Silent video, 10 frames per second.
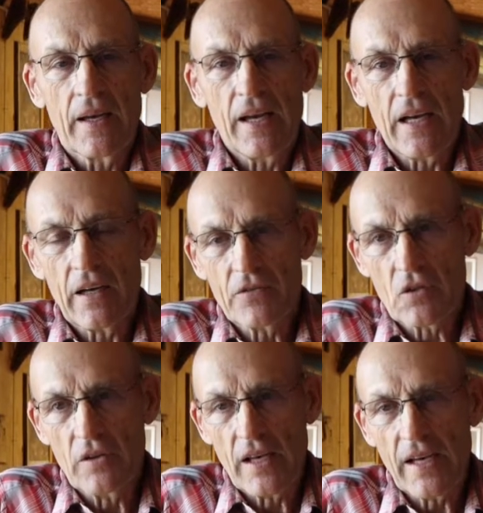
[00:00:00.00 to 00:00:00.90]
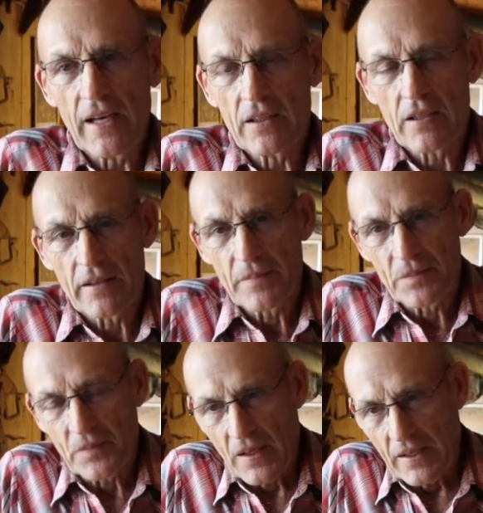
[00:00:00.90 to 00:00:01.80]
After that,
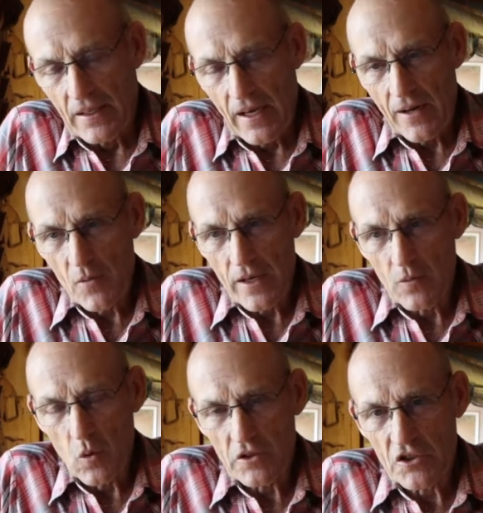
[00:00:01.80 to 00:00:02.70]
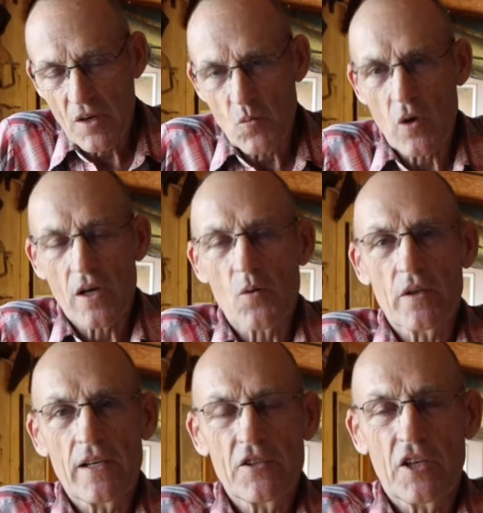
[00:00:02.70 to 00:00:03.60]
I read somewhere where
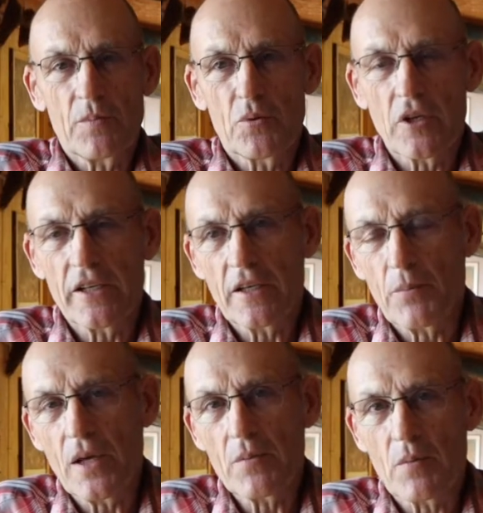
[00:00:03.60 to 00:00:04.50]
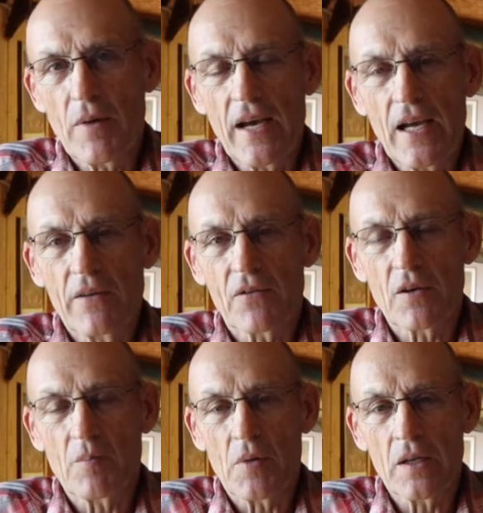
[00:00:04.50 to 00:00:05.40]
they said put it in a paper bag for
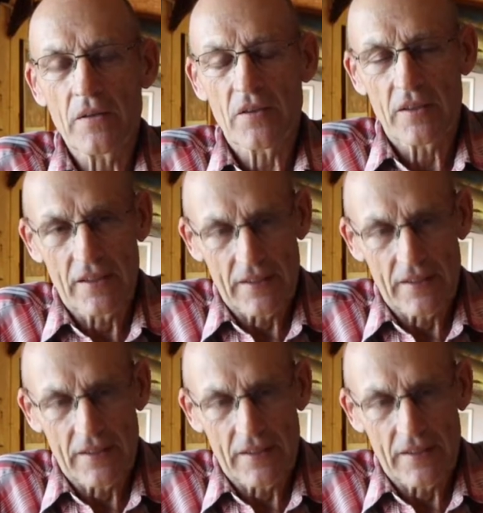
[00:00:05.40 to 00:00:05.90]
a month,